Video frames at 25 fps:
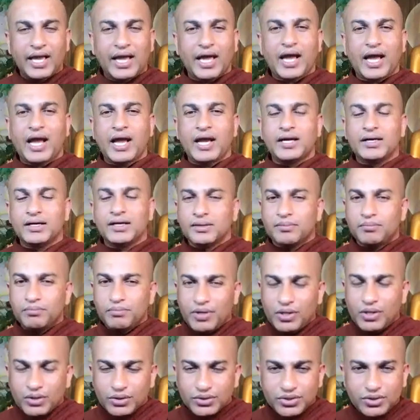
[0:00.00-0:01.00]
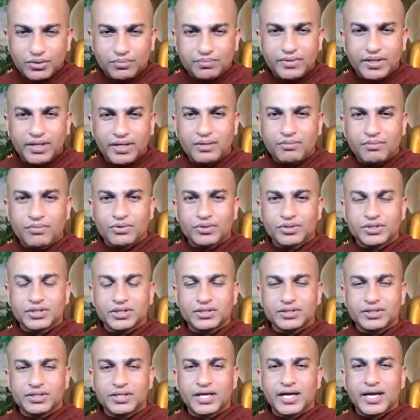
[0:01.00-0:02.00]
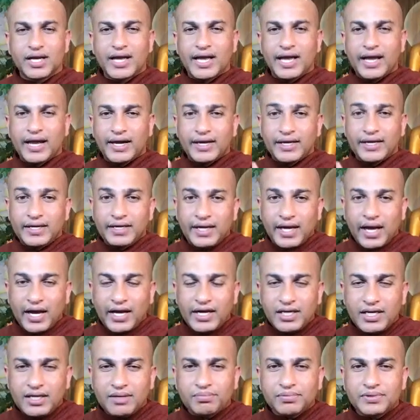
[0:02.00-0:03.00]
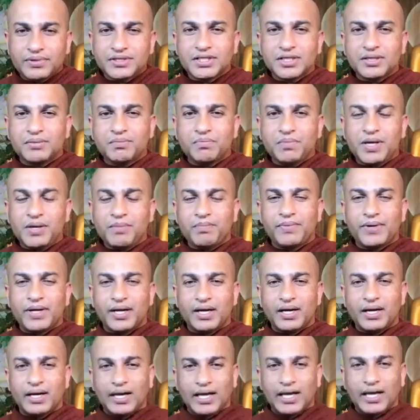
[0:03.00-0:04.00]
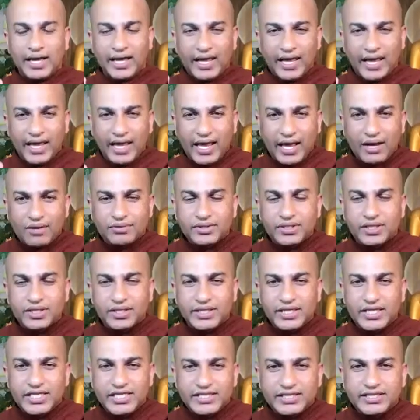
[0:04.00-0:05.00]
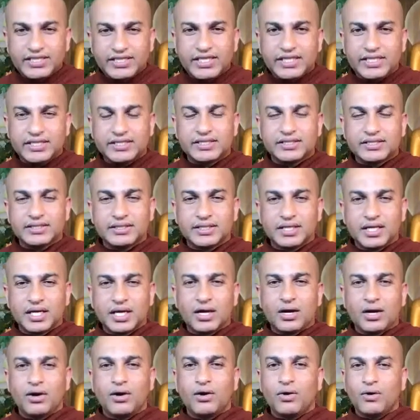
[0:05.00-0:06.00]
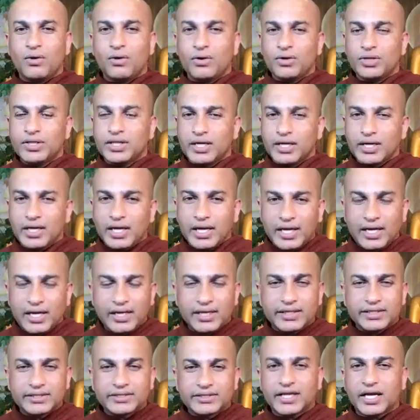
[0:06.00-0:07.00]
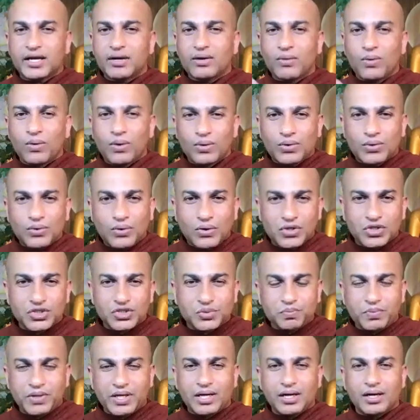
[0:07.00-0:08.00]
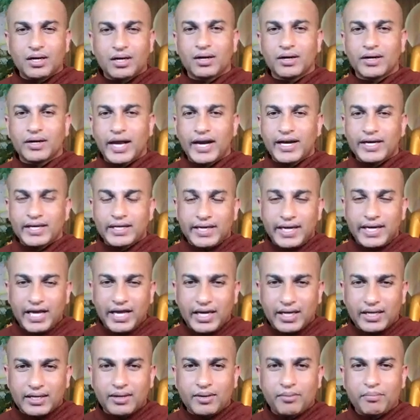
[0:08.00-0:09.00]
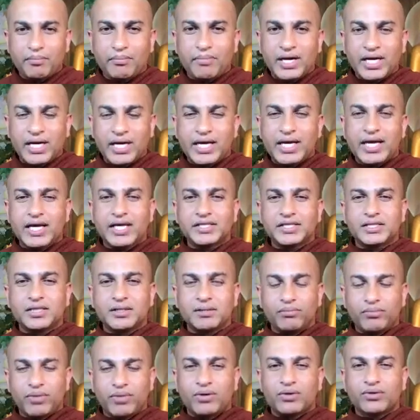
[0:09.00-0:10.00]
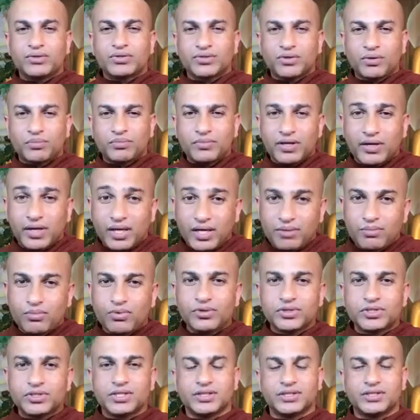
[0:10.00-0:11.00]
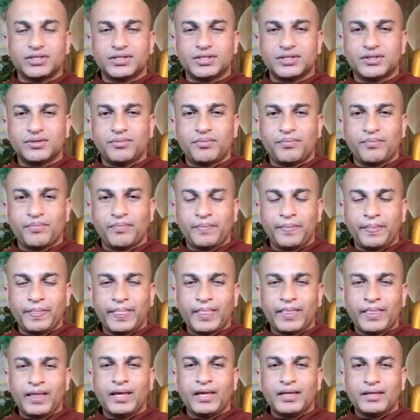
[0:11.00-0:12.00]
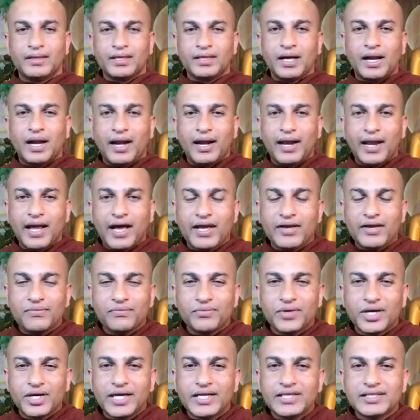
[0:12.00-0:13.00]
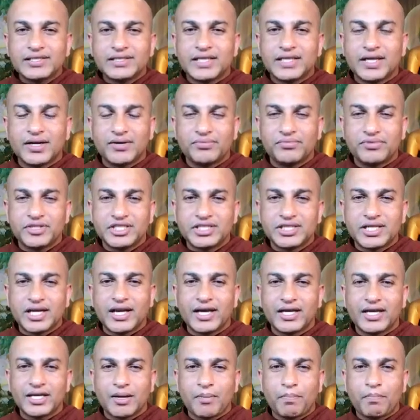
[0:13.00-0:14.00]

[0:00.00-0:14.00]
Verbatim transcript: and because of the emotions 90% people have the disease or the illness and go to hospital and take medication because of the emotions the life itself is like a